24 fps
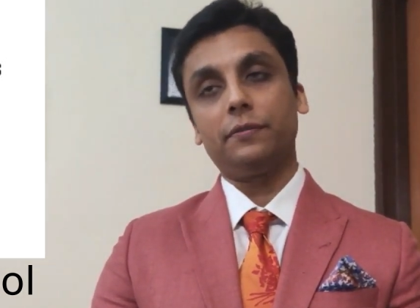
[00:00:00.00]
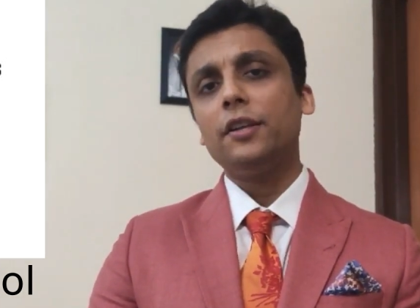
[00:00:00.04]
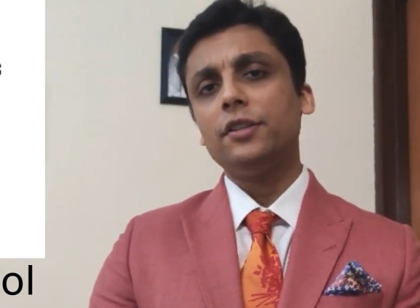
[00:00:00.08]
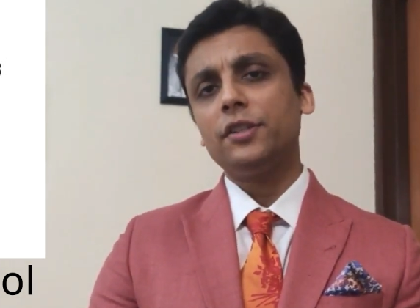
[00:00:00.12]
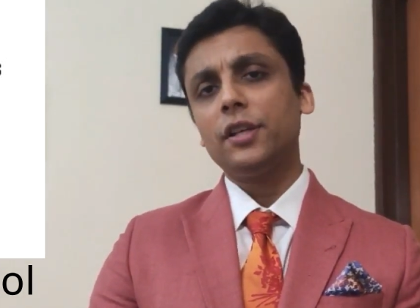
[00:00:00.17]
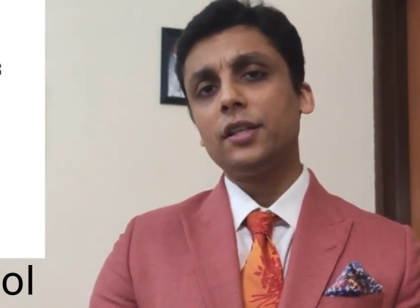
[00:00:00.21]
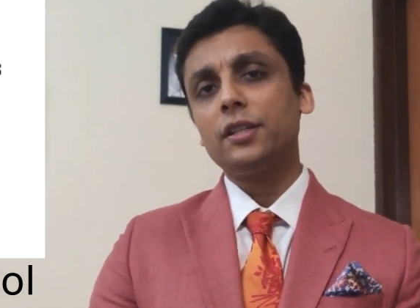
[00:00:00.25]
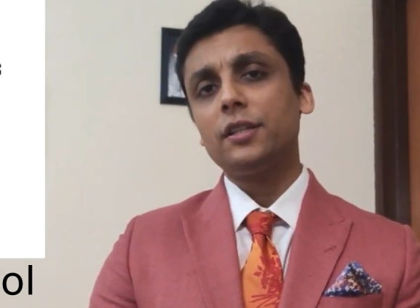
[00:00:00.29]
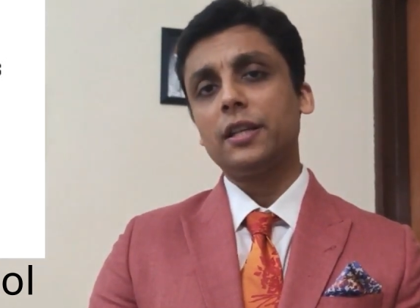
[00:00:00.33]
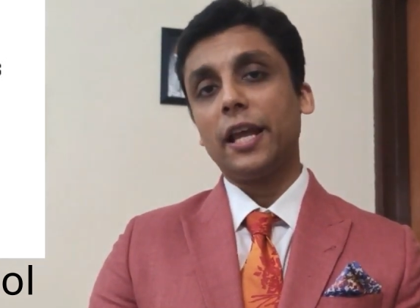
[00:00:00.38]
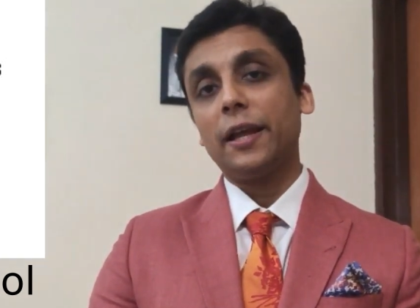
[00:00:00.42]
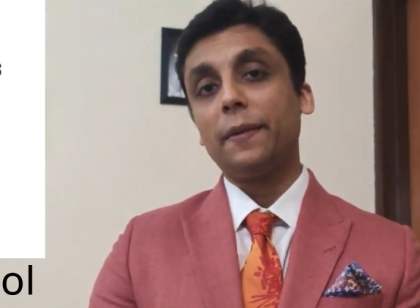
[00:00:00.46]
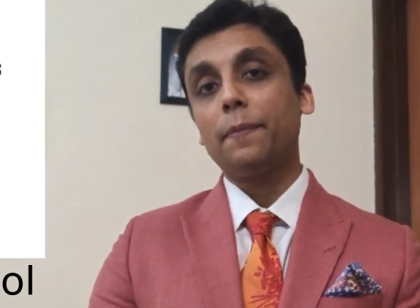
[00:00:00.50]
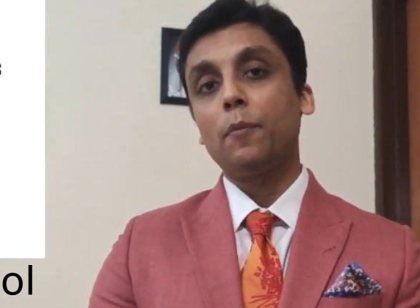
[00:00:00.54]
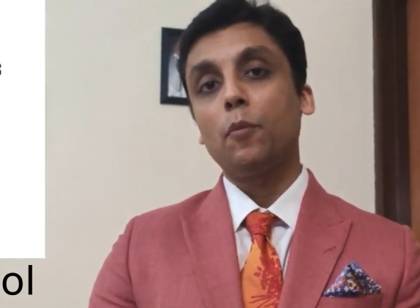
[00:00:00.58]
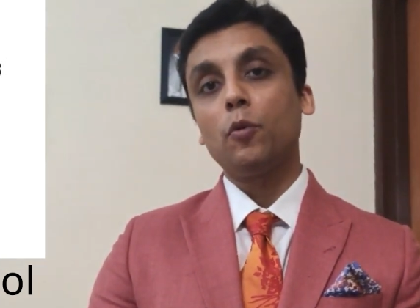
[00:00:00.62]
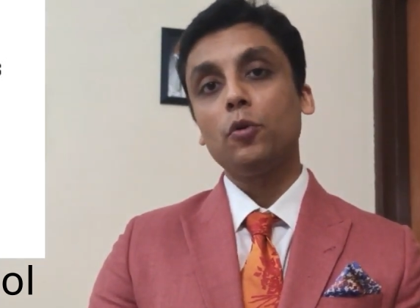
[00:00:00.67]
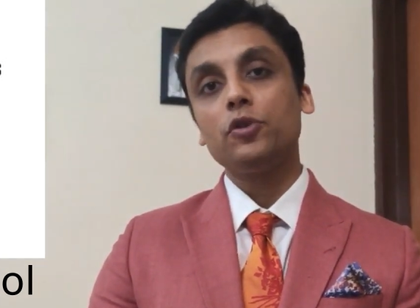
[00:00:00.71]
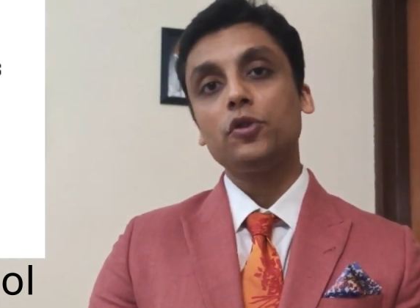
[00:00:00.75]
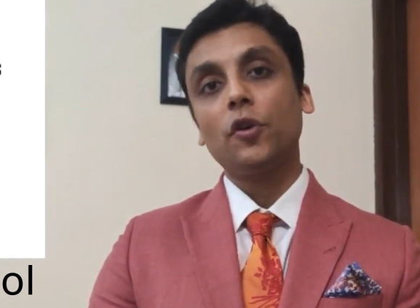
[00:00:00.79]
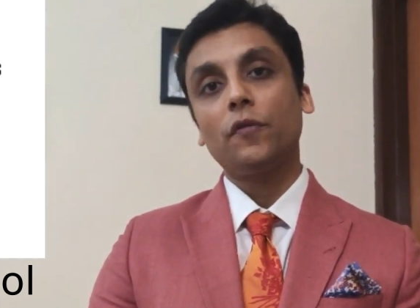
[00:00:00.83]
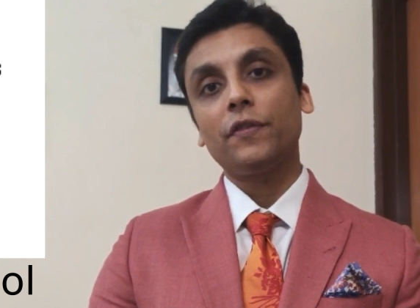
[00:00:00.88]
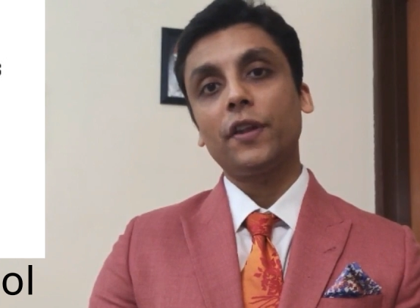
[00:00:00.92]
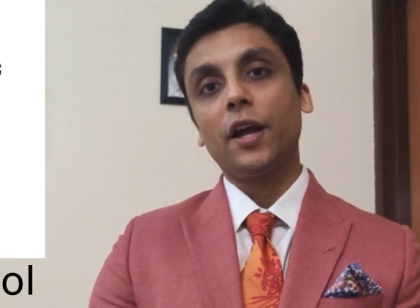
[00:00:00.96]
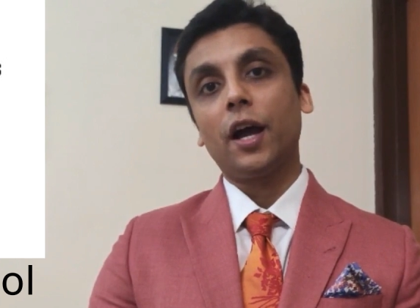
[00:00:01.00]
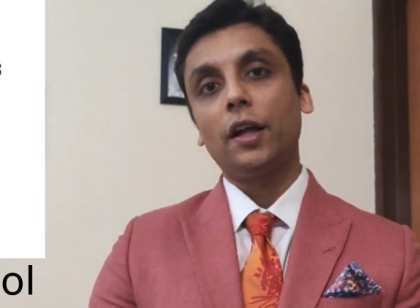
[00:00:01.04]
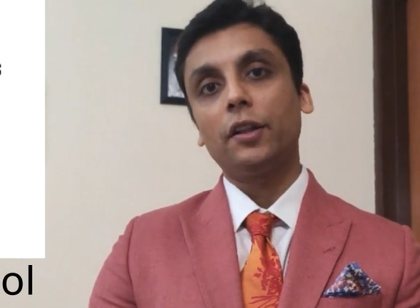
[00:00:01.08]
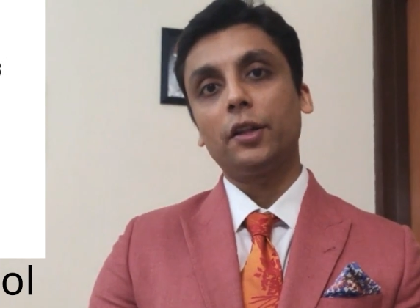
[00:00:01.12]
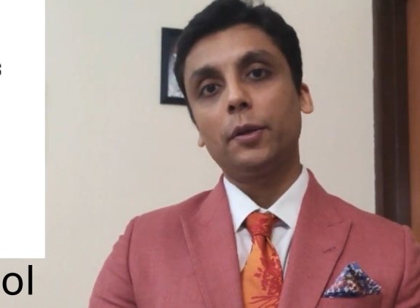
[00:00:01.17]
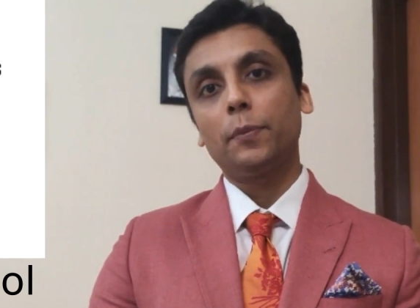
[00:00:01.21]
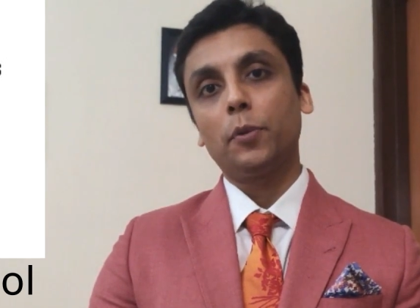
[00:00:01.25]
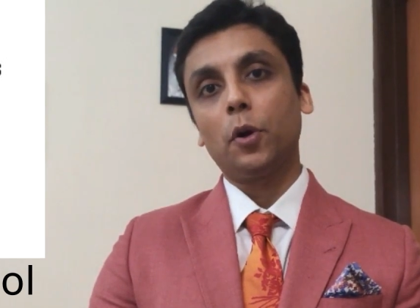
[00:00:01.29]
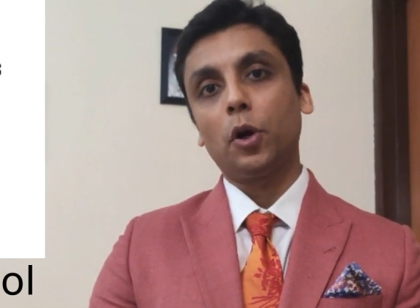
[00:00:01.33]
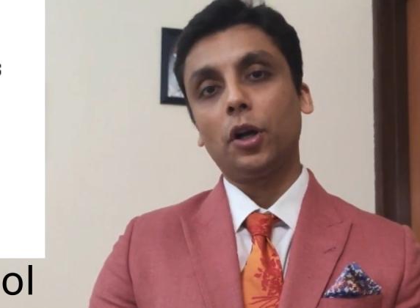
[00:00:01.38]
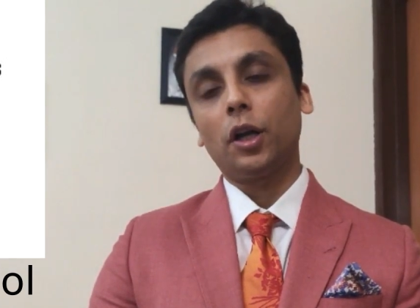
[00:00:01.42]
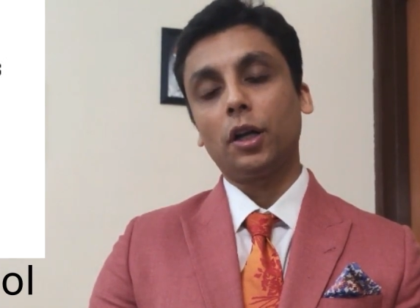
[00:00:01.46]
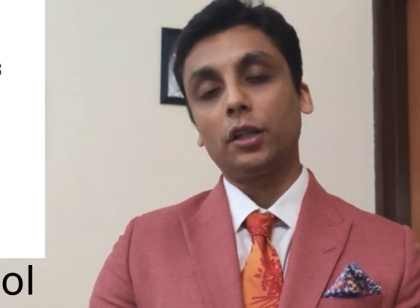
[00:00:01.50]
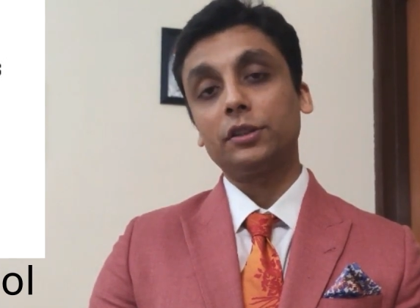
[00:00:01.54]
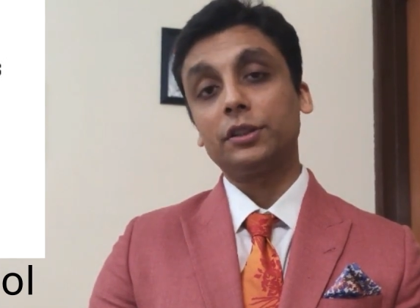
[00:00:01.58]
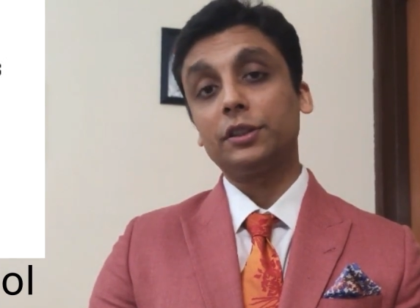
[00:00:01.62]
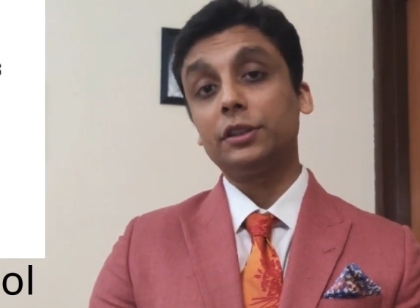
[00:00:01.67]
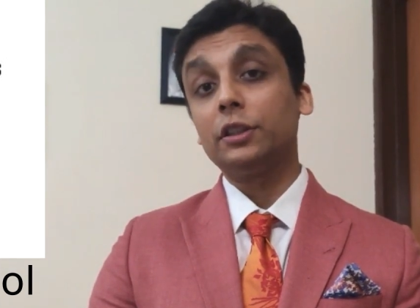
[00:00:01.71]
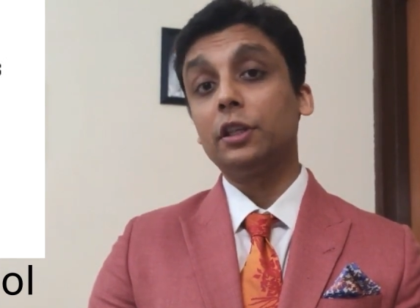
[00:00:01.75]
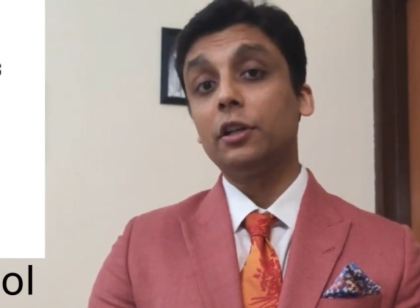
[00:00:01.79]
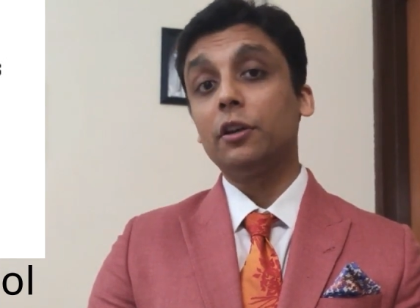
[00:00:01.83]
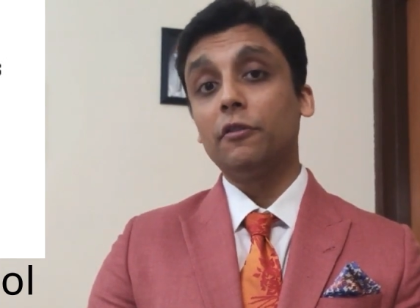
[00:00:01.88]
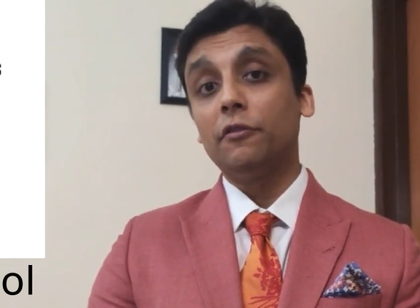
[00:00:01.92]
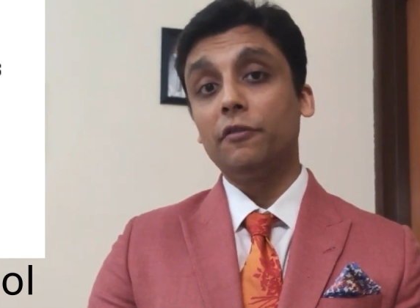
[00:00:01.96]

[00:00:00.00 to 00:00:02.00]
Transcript: And just like most of their other products,